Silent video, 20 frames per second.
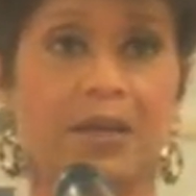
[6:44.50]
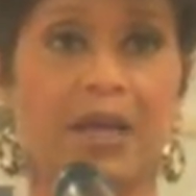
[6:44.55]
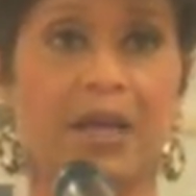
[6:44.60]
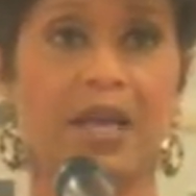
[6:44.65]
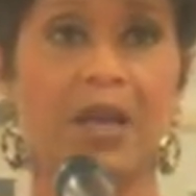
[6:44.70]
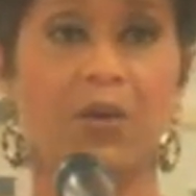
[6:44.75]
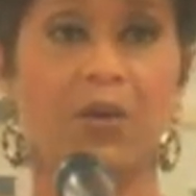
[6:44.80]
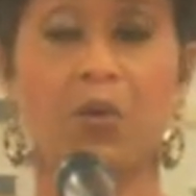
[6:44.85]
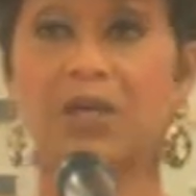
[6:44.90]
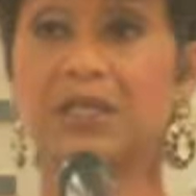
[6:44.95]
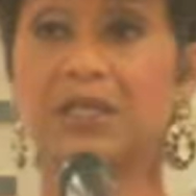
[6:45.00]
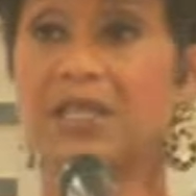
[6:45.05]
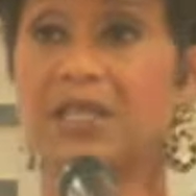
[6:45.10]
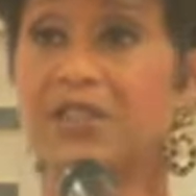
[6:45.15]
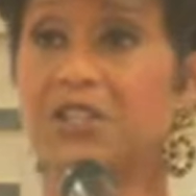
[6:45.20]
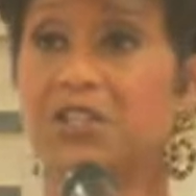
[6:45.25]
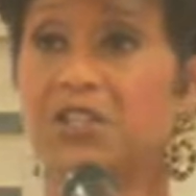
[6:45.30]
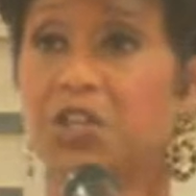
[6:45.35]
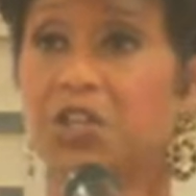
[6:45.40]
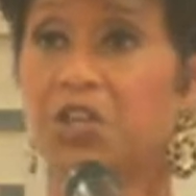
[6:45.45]
And once they
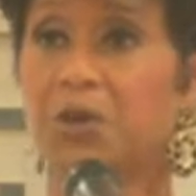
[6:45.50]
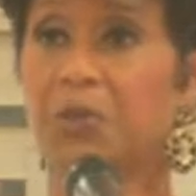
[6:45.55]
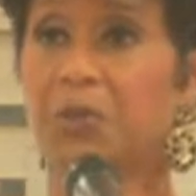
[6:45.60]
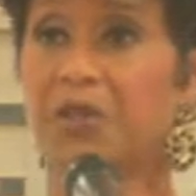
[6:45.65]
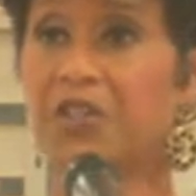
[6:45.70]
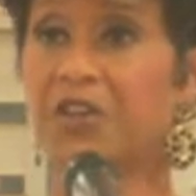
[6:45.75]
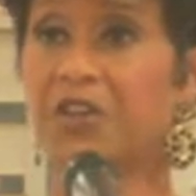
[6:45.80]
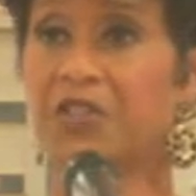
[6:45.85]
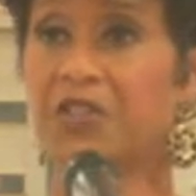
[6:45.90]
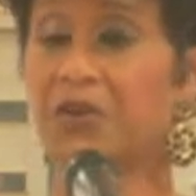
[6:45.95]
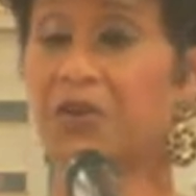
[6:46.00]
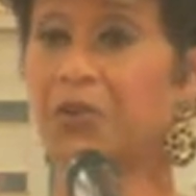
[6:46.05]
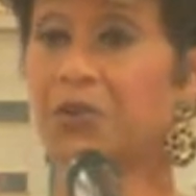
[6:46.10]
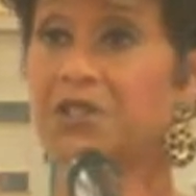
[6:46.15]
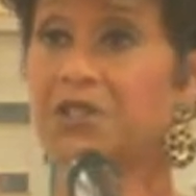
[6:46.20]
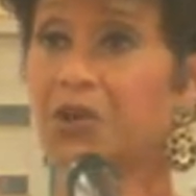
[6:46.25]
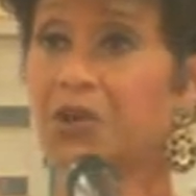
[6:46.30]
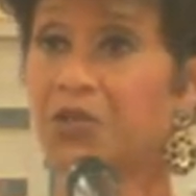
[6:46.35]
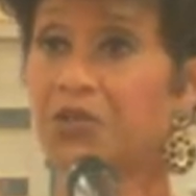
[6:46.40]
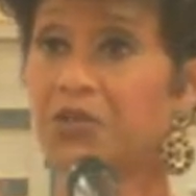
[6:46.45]
determined that there was
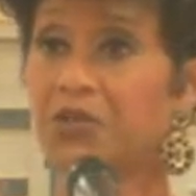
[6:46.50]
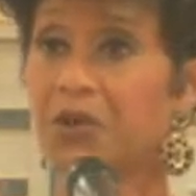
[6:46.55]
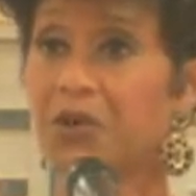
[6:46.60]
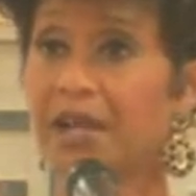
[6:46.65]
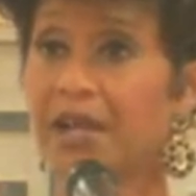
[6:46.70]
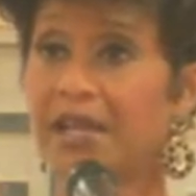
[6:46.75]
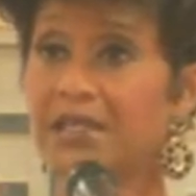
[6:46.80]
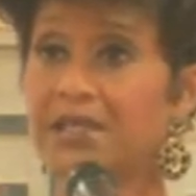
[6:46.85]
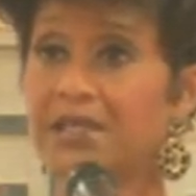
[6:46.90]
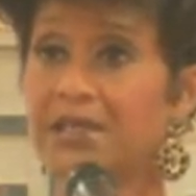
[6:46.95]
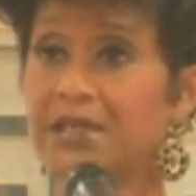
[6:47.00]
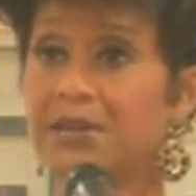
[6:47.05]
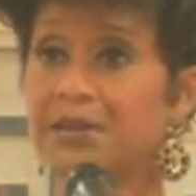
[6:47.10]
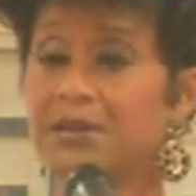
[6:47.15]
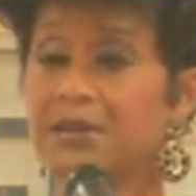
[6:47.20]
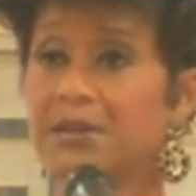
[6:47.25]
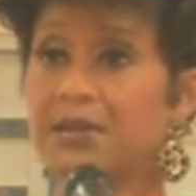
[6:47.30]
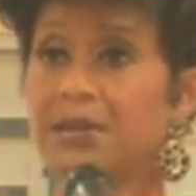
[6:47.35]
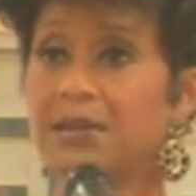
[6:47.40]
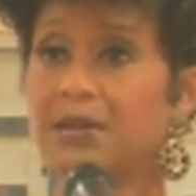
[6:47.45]
no threat,
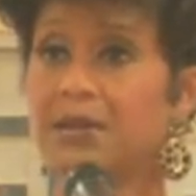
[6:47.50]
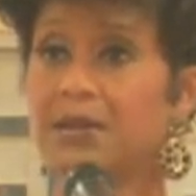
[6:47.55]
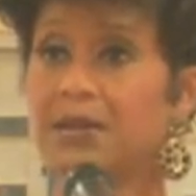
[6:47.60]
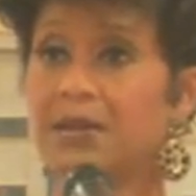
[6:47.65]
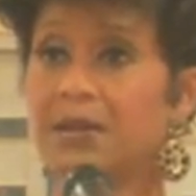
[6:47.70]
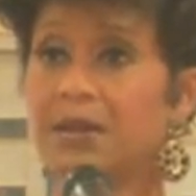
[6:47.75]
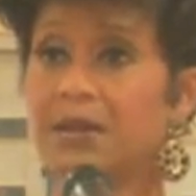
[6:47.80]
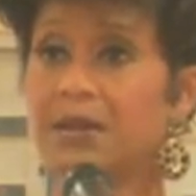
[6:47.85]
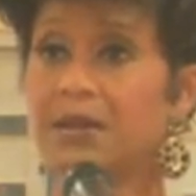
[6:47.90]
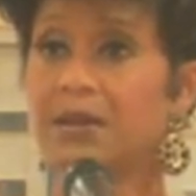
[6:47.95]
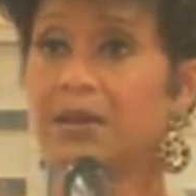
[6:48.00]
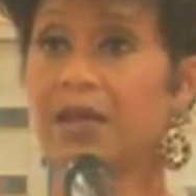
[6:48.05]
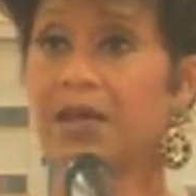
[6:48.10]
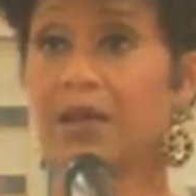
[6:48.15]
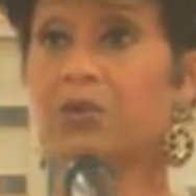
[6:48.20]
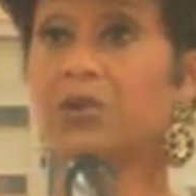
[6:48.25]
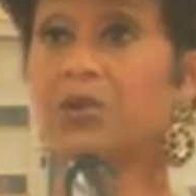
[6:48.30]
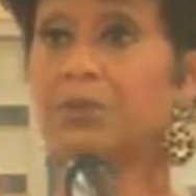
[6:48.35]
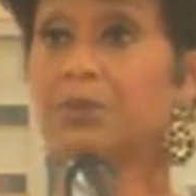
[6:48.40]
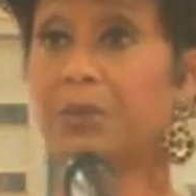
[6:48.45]
it
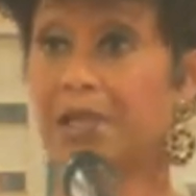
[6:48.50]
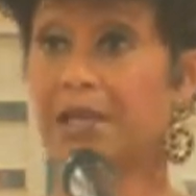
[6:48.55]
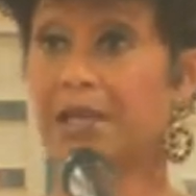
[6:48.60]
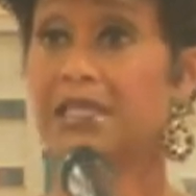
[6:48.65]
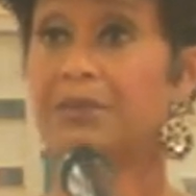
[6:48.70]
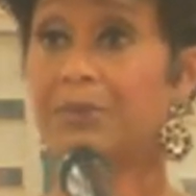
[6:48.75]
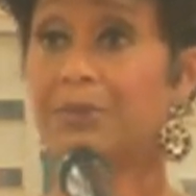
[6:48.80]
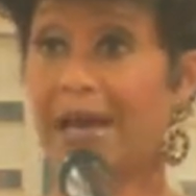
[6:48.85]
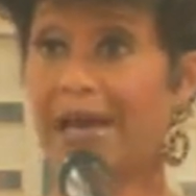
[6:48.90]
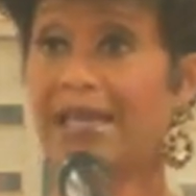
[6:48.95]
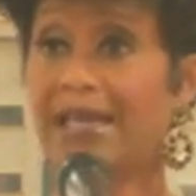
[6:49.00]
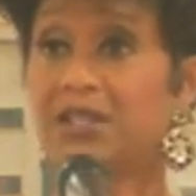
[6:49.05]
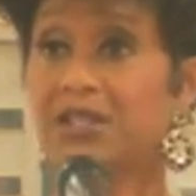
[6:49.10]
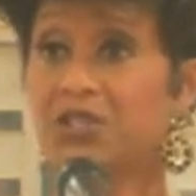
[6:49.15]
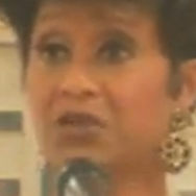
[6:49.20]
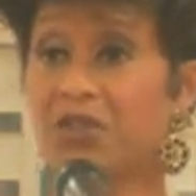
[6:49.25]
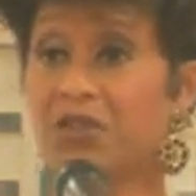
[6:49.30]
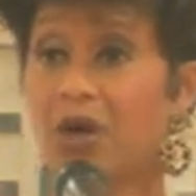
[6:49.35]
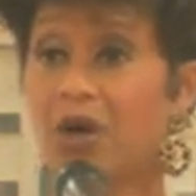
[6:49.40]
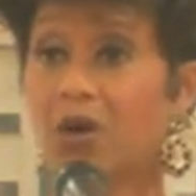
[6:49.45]
was placed back into
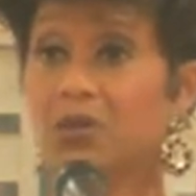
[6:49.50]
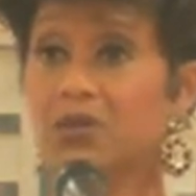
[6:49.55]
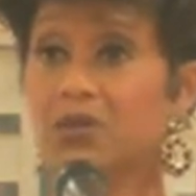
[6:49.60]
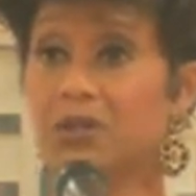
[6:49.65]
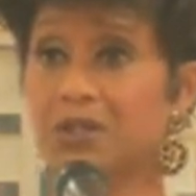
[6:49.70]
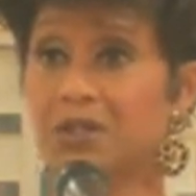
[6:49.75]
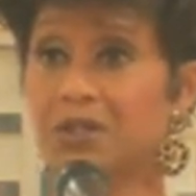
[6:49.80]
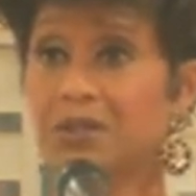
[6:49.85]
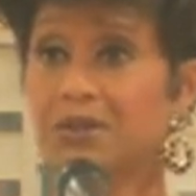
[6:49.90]
the holster.